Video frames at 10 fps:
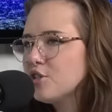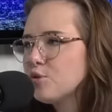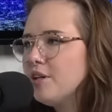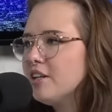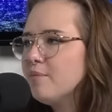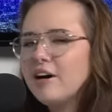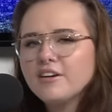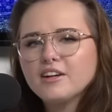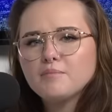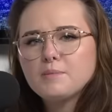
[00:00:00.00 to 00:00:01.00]
I tweeted
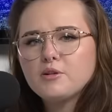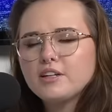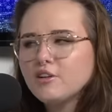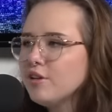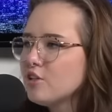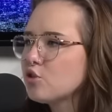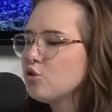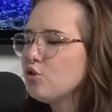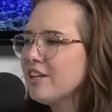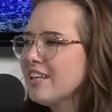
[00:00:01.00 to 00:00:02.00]
about it and people were like, oh, that's
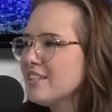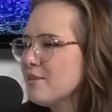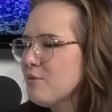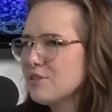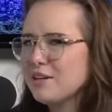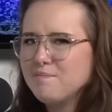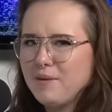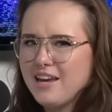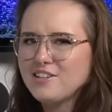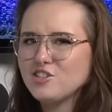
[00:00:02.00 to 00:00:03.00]
cool. And then someone was like,
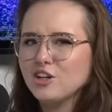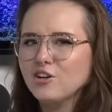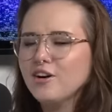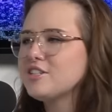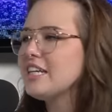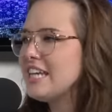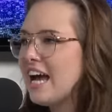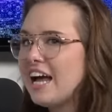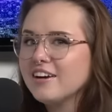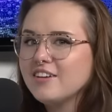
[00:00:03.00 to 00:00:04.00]
banjo. I was like,
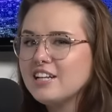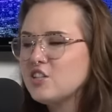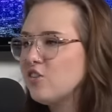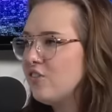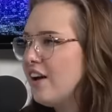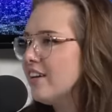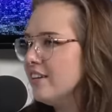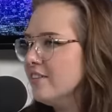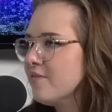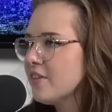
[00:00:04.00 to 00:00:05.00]
yeah, it's
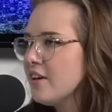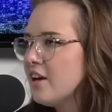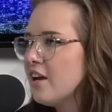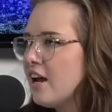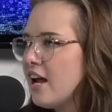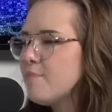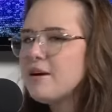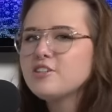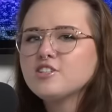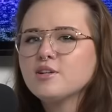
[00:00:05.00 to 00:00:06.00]
fun. It is.
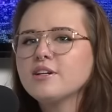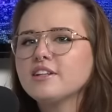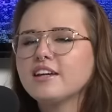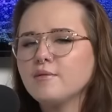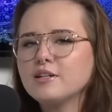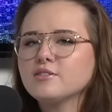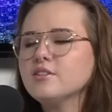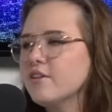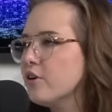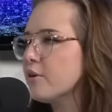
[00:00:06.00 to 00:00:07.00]
Imagine someone like, I mean,
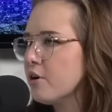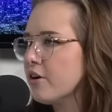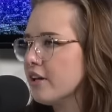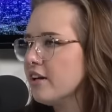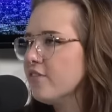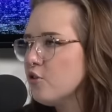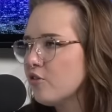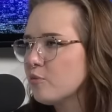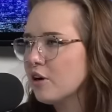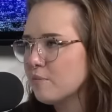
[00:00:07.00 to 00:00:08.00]
never at a party. If you
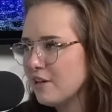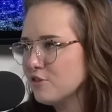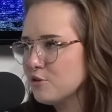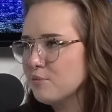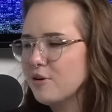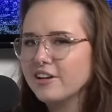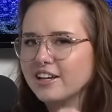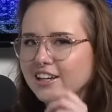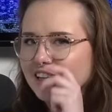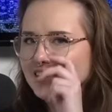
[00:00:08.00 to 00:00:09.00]
ever brought a banjo to a
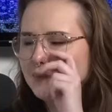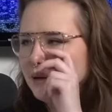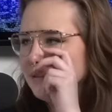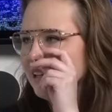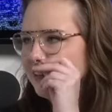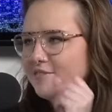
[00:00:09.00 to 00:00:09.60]
party, I'd actually probably like, you'd